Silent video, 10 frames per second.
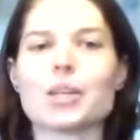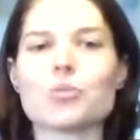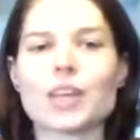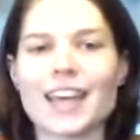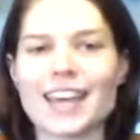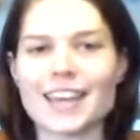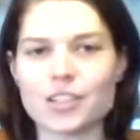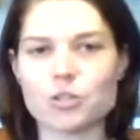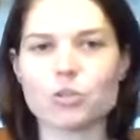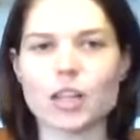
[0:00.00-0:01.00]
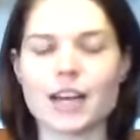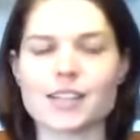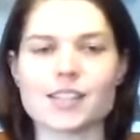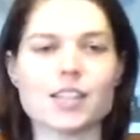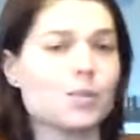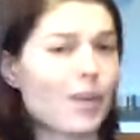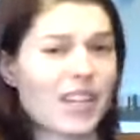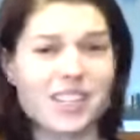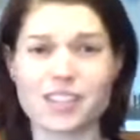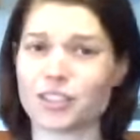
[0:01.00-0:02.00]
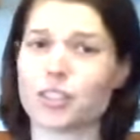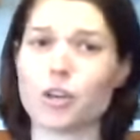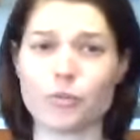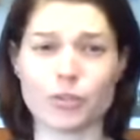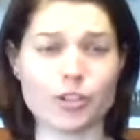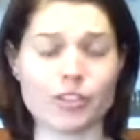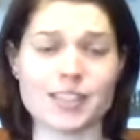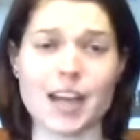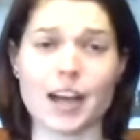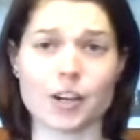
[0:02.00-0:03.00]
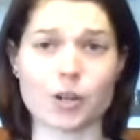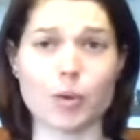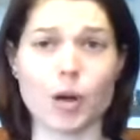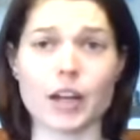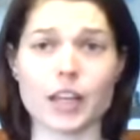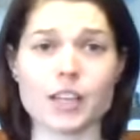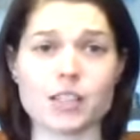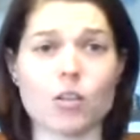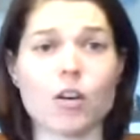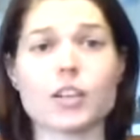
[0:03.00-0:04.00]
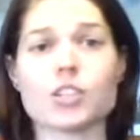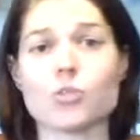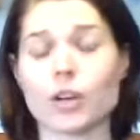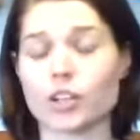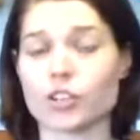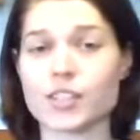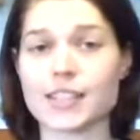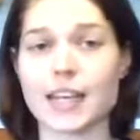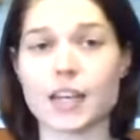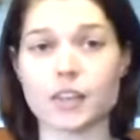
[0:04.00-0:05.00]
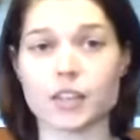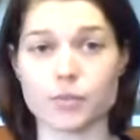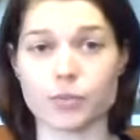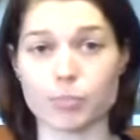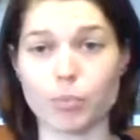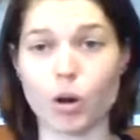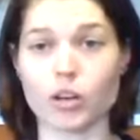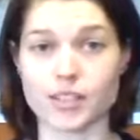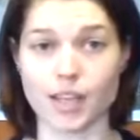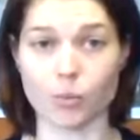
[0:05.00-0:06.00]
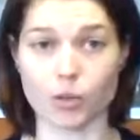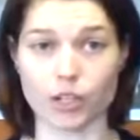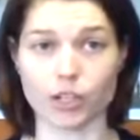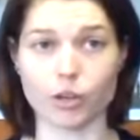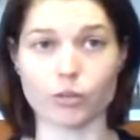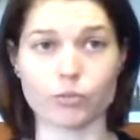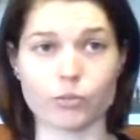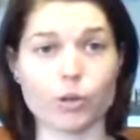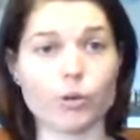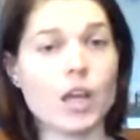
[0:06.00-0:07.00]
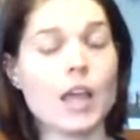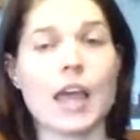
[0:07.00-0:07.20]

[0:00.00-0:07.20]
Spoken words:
but you can utilize these basically over your entire body as long as you understand the different parts that we're going to go through.